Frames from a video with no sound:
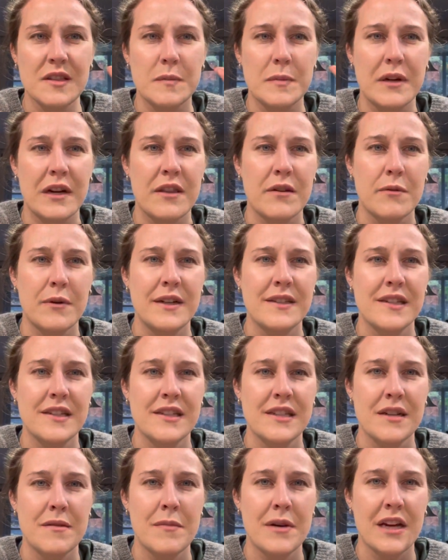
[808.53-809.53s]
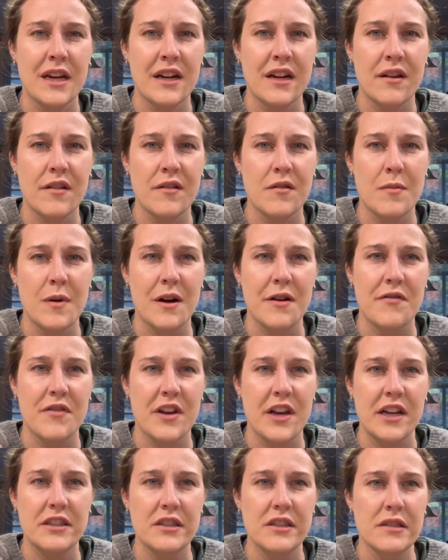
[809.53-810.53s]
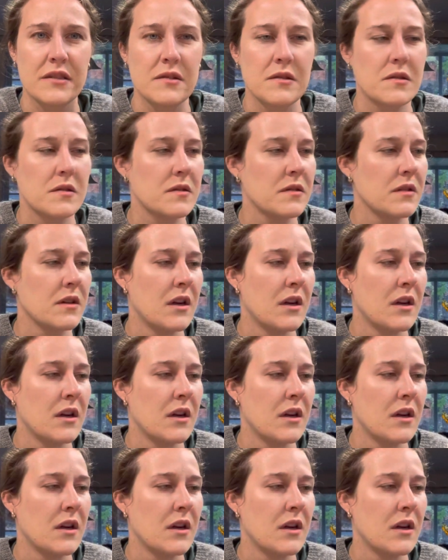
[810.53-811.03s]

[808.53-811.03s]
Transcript: but otherwise I didn't make any other modifications.